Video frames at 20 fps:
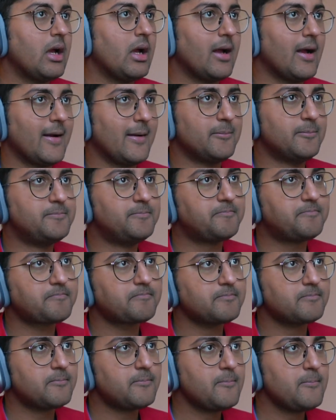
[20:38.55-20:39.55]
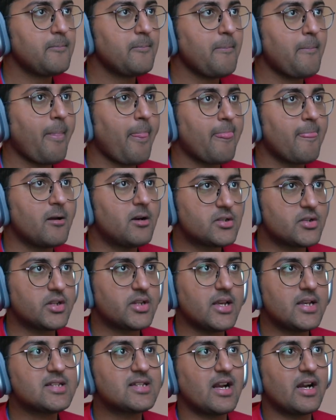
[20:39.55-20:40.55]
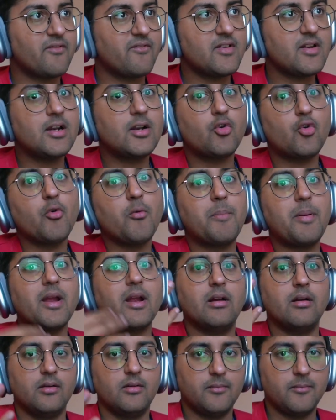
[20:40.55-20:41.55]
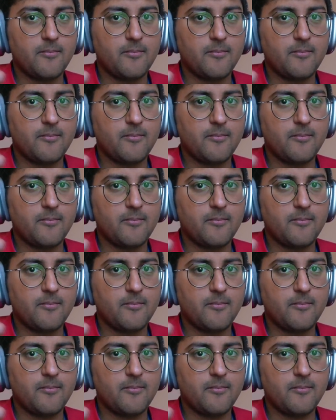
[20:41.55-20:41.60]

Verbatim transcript: Um, so things that feel too big